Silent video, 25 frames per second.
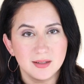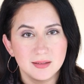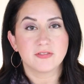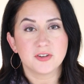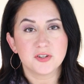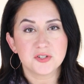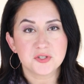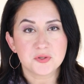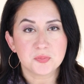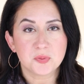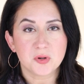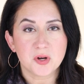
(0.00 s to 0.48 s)

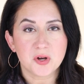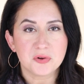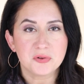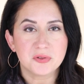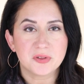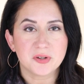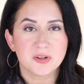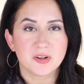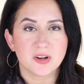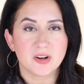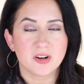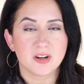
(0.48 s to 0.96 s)
First pro,
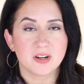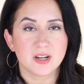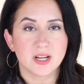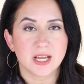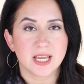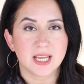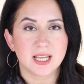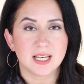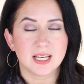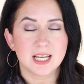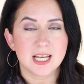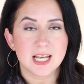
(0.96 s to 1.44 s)
there are
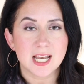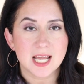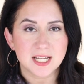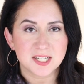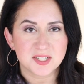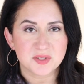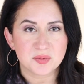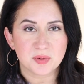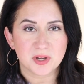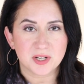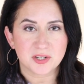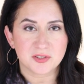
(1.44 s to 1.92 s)
a
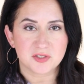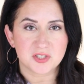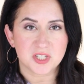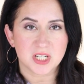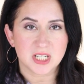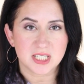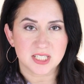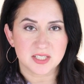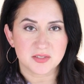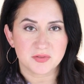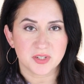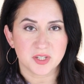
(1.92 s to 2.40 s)
nice amount of
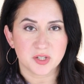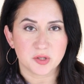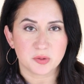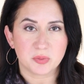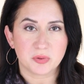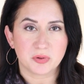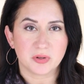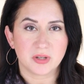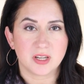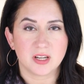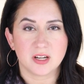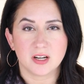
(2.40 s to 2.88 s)
shades
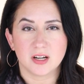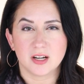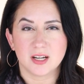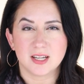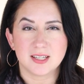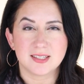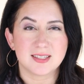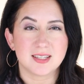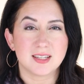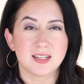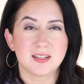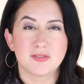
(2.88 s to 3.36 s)
available here.
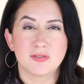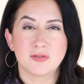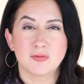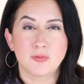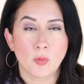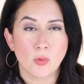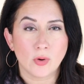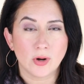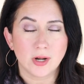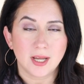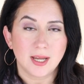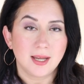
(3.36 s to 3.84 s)
Is it
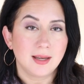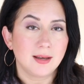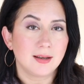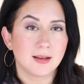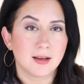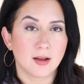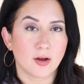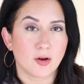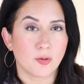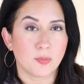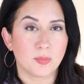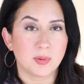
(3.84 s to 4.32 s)
40?
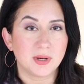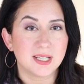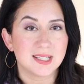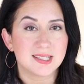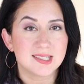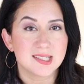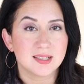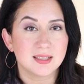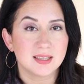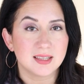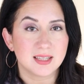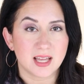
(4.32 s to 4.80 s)
No, but
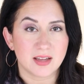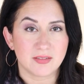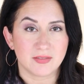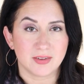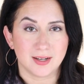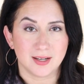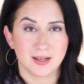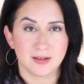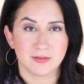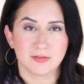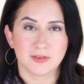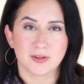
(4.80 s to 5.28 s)
it's
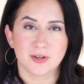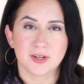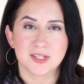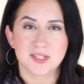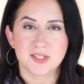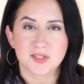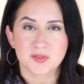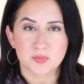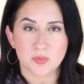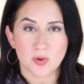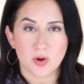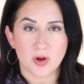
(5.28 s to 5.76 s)
11, and for a
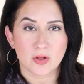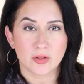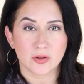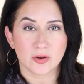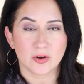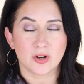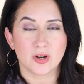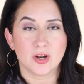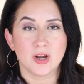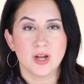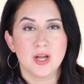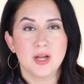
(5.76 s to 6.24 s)

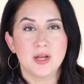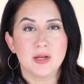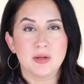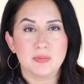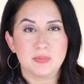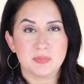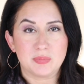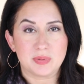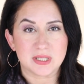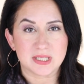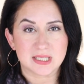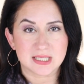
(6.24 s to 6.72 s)
smaller
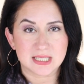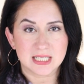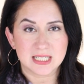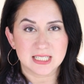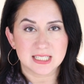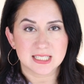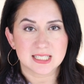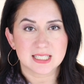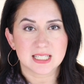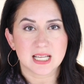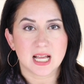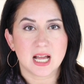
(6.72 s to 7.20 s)

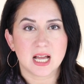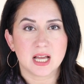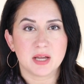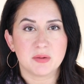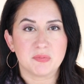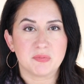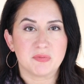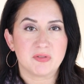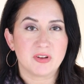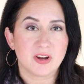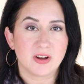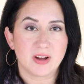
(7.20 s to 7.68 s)
business,
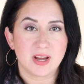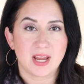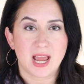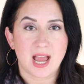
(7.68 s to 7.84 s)
I'm very